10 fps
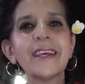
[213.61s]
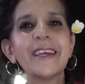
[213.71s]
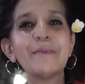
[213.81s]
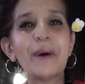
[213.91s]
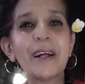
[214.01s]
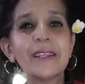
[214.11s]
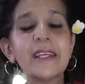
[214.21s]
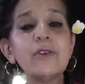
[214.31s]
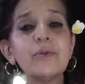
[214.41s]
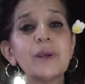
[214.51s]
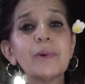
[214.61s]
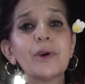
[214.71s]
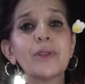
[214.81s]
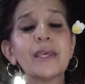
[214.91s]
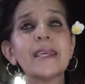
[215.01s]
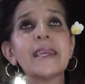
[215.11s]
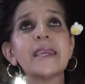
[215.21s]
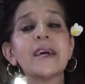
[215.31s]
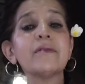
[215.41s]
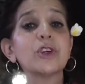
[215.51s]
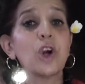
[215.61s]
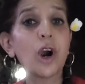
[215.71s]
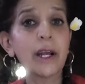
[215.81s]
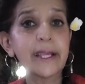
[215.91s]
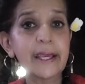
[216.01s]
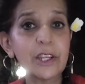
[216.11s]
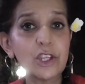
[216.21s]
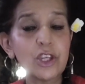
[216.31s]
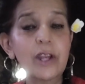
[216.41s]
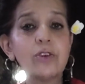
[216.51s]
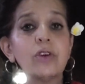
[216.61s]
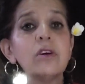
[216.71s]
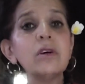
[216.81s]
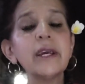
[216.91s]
Bali, or people are thinking of God in general,